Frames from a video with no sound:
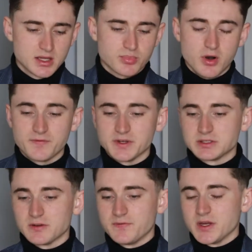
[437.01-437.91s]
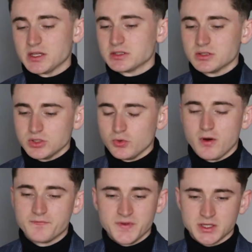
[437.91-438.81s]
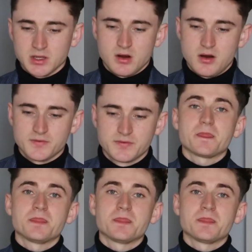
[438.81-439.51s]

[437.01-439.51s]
profit that you are thinking of.